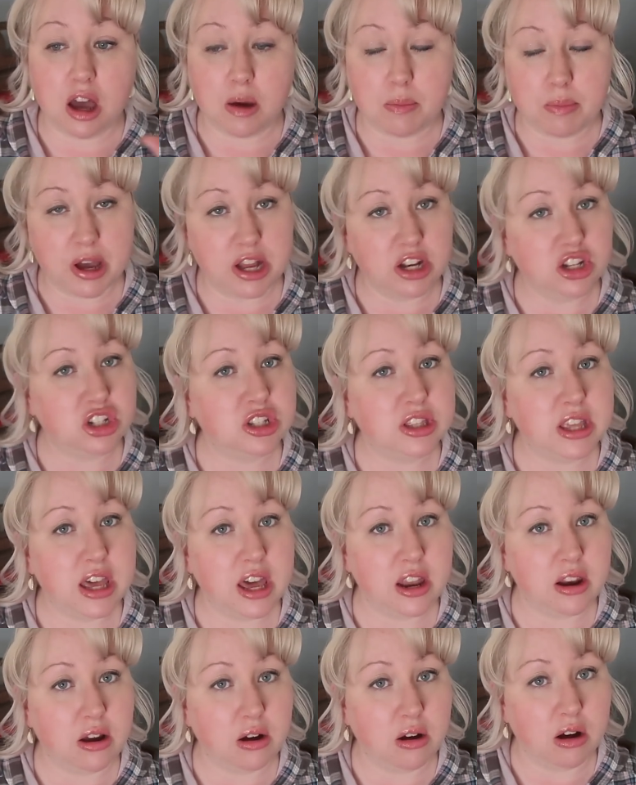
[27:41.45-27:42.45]
a bunch
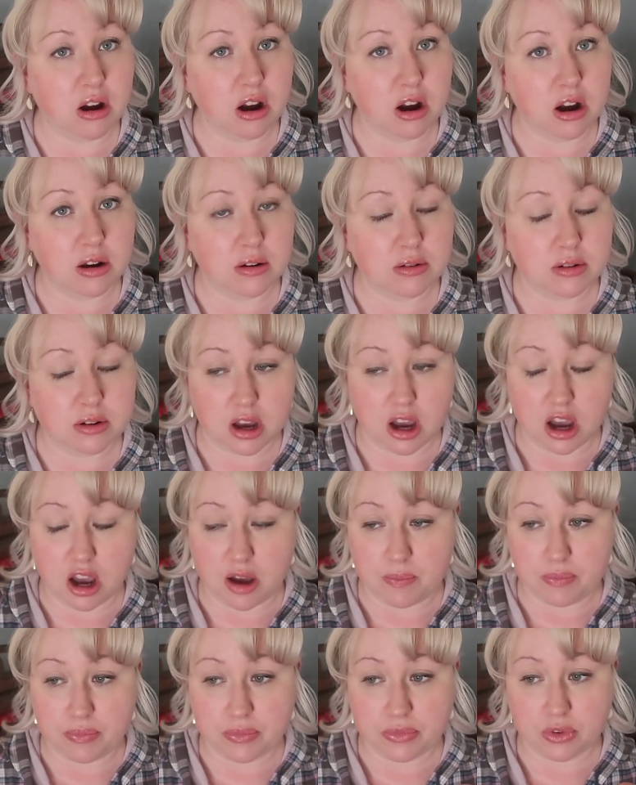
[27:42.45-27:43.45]
that are
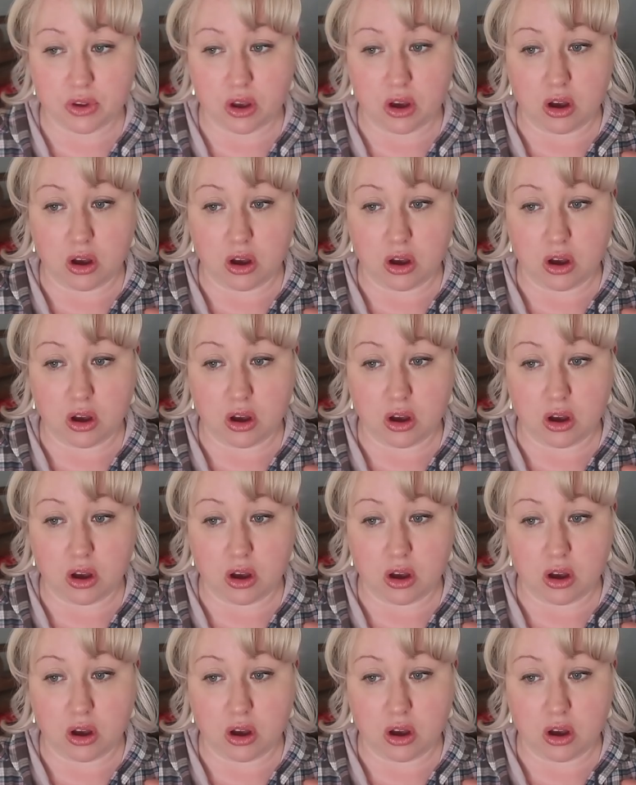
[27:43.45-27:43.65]
um,